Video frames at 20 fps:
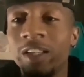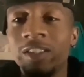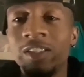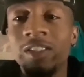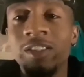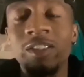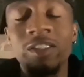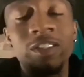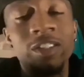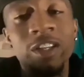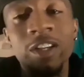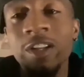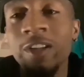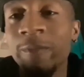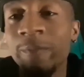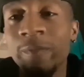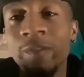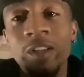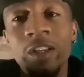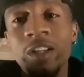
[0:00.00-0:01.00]
It's
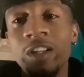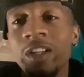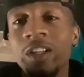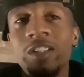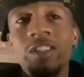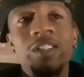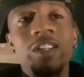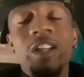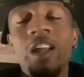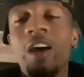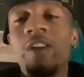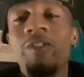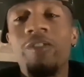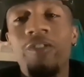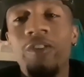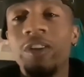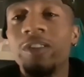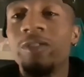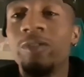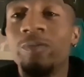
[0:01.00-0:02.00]
a lot of
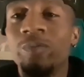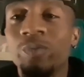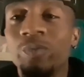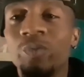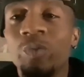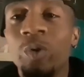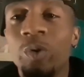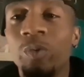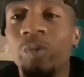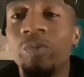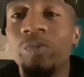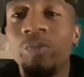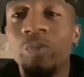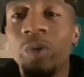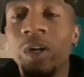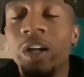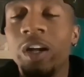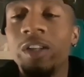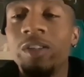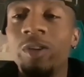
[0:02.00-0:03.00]
fun
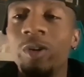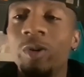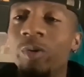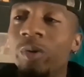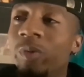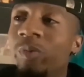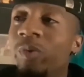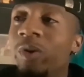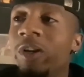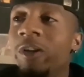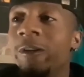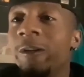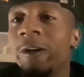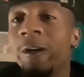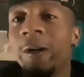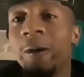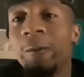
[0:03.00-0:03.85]
what I do and what